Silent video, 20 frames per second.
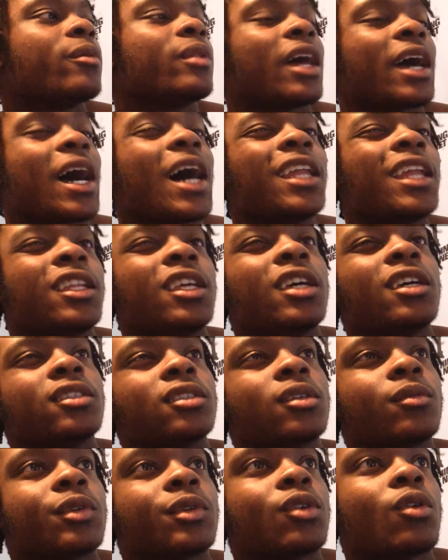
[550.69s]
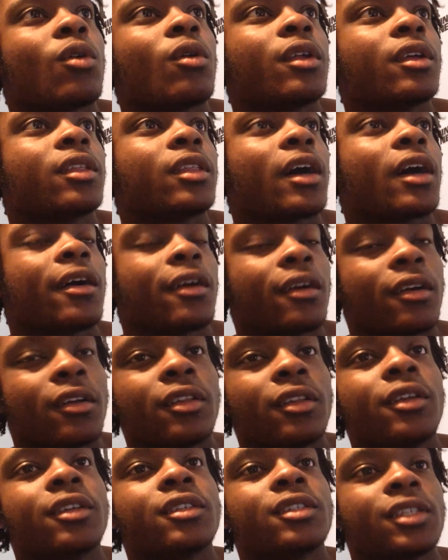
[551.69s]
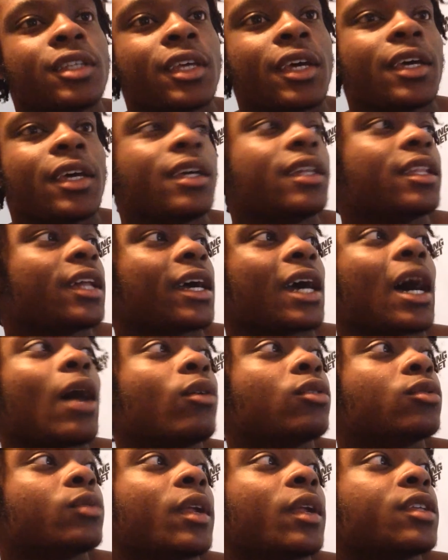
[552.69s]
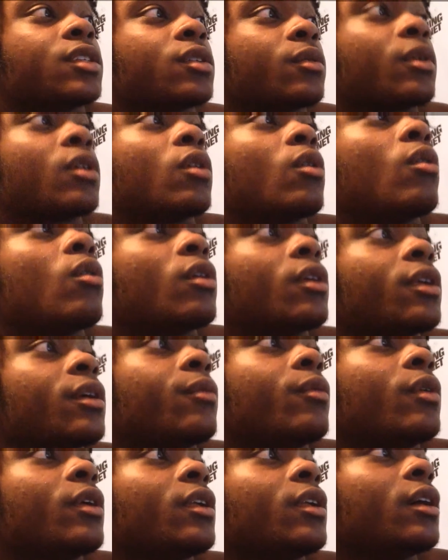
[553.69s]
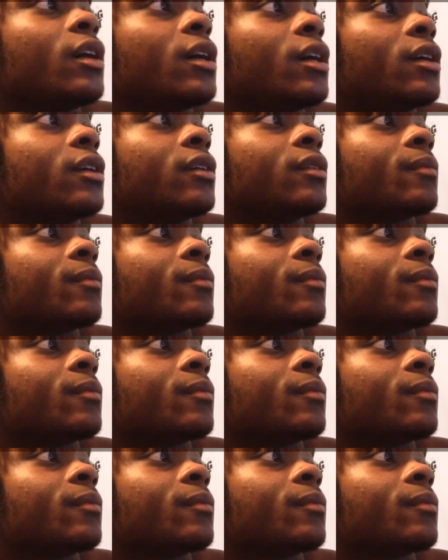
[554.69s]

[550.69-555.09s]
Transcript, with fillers: Like, I did some recording, like, earlier today. Like, I was ready to record and whatnot.